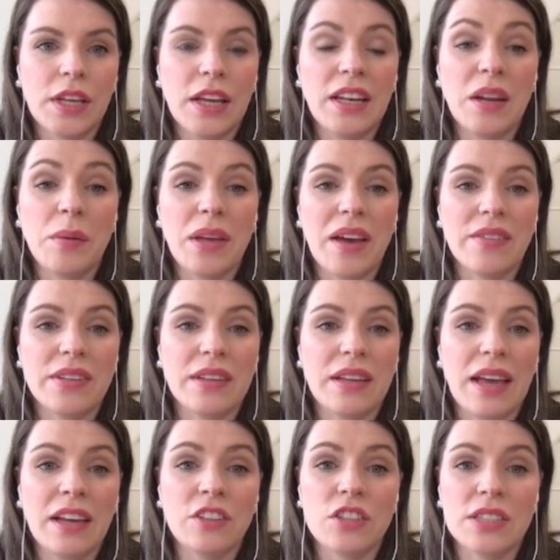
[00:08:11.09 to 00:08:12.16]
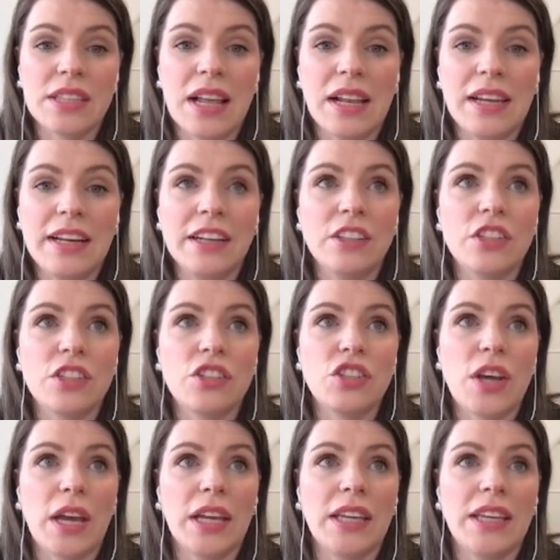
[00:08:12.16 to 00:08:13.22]
Now we have an extra cell here, just
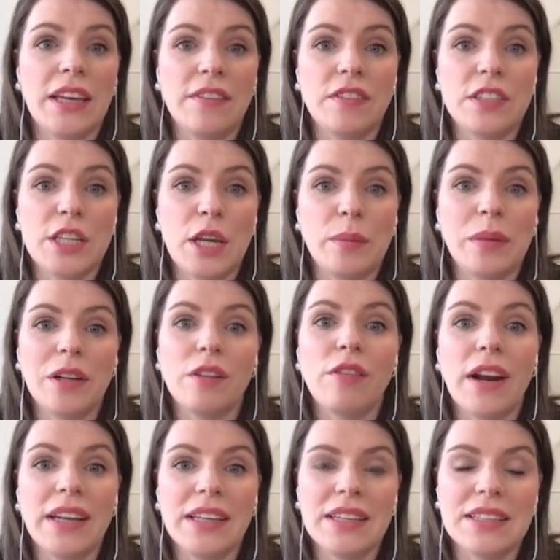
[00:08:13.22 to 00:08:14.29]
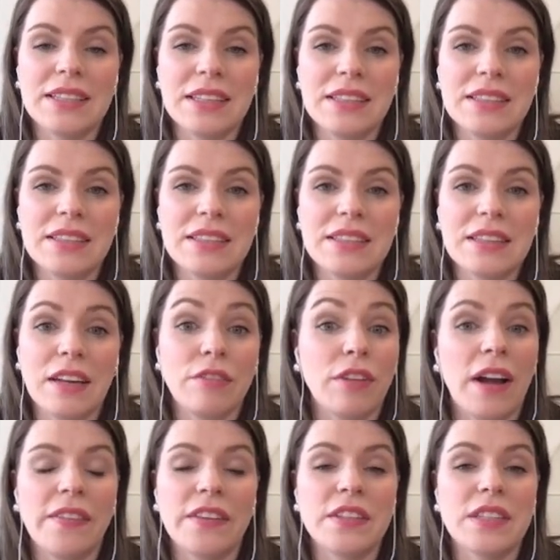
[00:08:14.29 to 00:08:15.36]
checking if the table already exists. I've
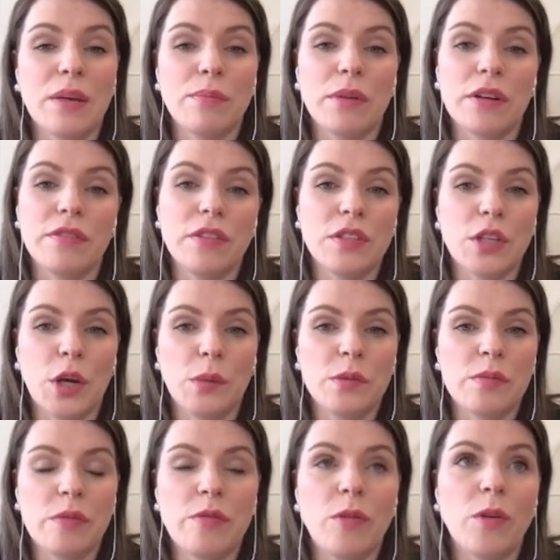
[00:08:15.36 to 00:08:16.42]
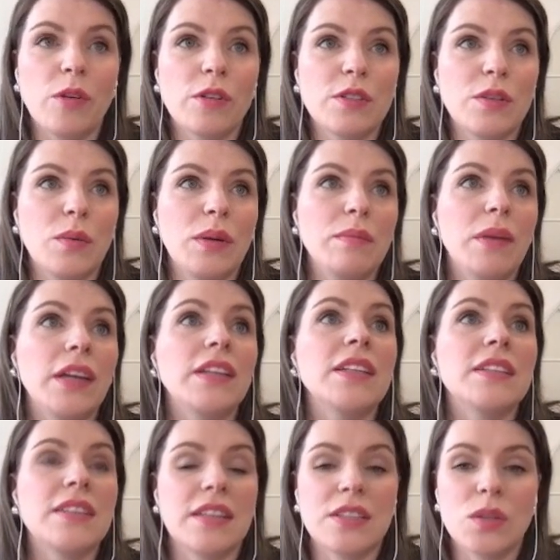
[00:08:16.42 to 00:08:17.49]
run this sample a few times before, so it might
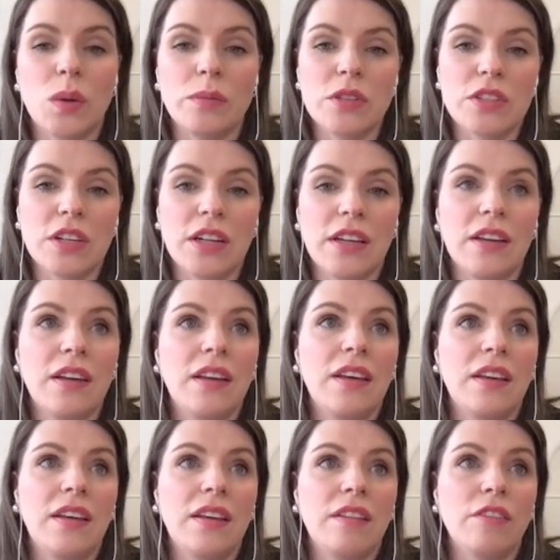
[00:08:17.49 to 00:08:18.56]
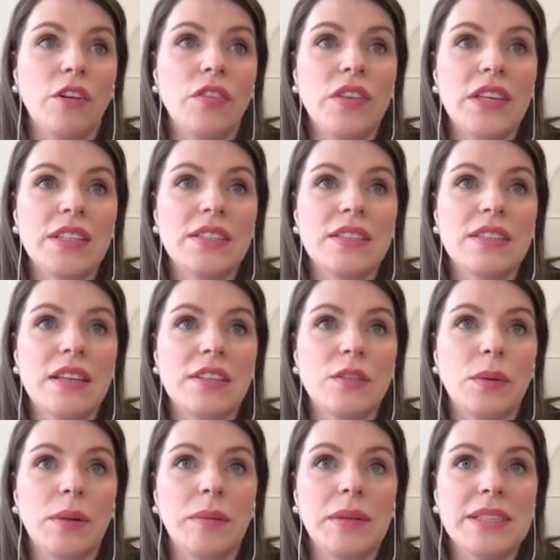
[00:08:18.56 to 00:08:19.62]
exist. So I'm just gonna run this so
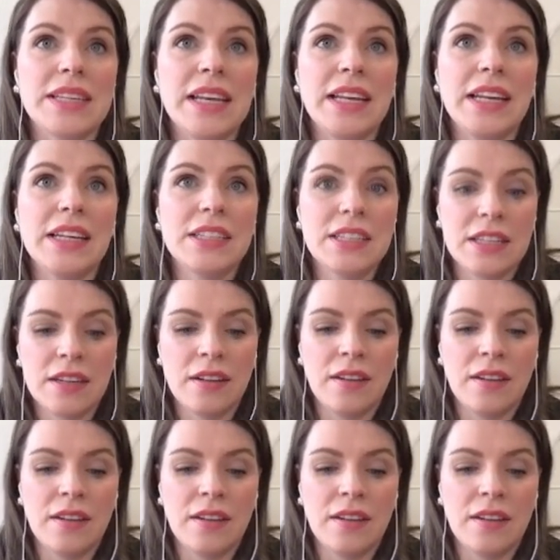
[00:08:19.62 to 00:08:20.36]
it will delete it.